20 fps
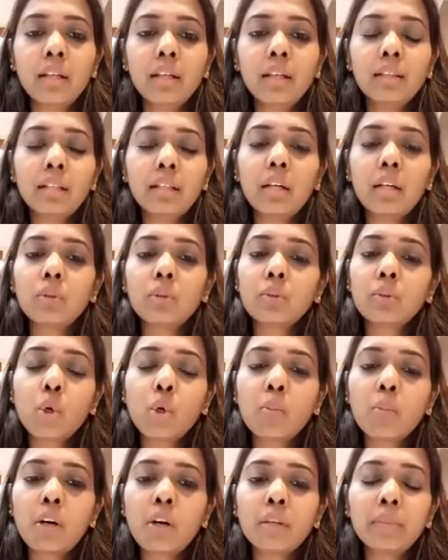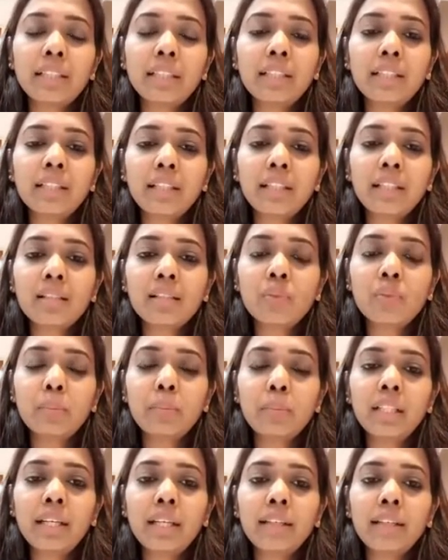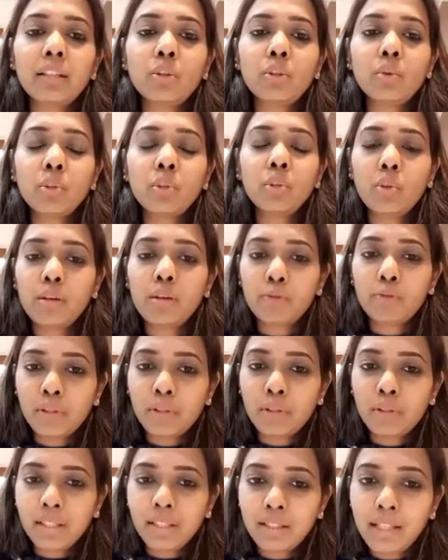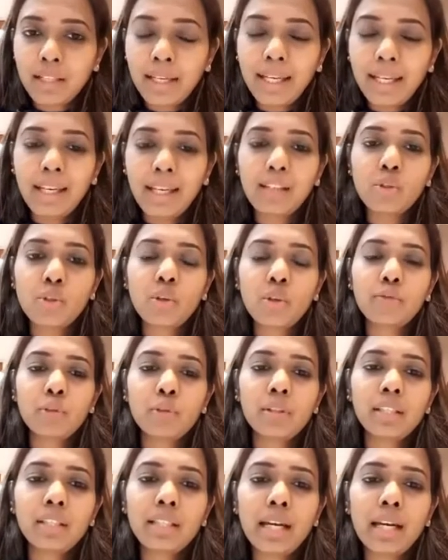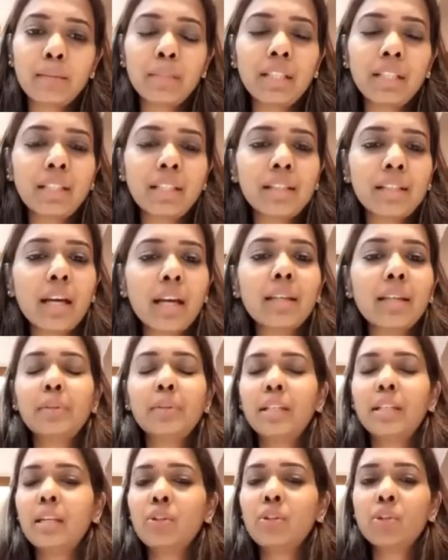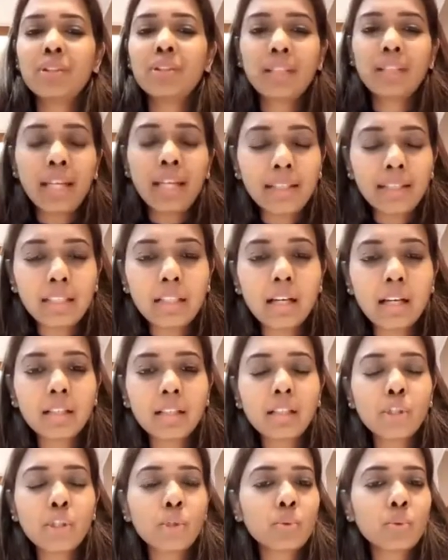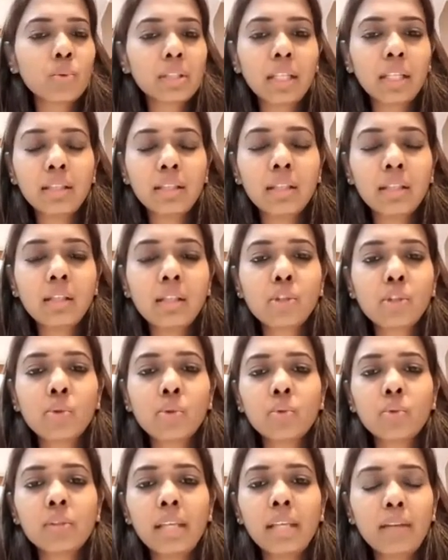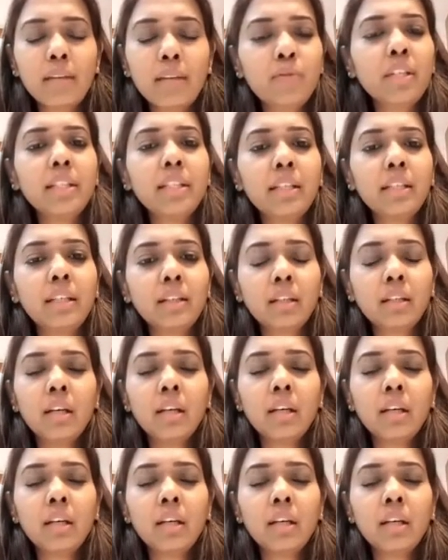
Now comorbidities will be like you know you have to see the age, you have to see diabetes, hypertension, any lung issues, kidney issues, everything